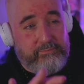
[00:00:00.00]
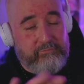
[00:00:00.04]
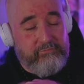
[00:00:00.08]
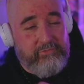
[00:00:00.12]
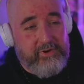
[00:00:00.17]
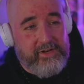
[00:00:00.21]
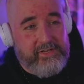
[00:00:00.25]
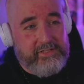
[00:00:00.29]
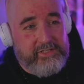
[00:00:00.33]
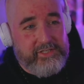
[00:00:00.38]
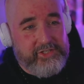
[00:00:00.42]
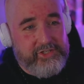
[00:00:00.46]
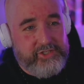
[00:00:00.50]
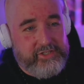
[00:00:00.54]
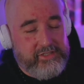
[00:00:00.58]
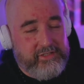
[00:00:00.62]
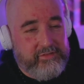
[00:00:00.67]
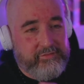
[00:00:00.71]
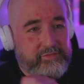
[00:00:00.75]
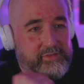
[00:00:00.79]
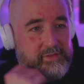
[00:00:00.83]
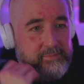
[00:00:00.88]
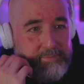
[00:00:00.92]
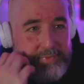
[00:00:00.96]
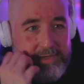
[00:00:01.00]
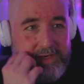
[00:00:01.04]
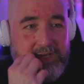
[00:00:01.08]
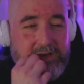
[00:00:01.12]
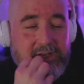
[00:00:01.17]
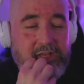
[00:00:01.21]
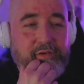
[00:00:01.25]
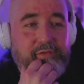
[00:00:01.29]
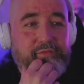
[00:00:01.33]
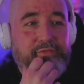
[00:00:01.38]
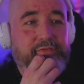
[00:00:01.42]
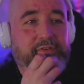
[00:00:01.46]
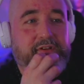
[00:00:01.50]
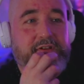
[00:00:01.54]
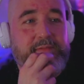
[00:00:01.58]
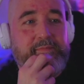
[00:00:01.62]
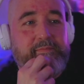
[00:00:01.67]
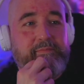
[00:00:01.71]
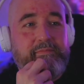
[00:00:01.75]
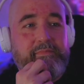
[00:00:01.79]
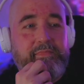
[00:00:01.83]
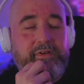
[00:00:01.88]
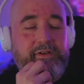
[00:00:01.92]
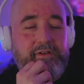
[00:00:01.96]
rendition of the piano
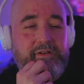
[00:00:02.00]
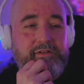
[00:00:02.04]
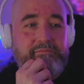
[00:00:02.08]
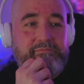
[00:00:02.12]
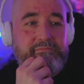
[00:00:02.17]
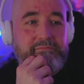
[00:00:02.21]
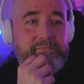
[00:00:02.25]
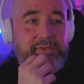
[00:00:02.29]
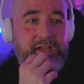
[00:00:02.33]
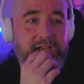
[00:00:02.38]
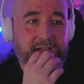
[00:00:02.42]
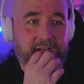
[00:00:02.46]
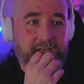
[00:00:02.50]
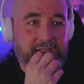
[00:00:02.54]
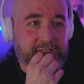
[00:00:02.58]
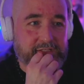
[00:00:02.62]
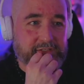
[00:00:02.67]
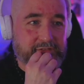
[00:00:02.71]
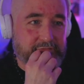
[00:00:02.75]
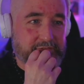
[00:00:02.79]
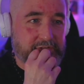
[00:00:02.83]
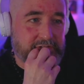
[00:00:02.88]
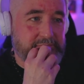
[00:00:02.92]
theme, um, Helen's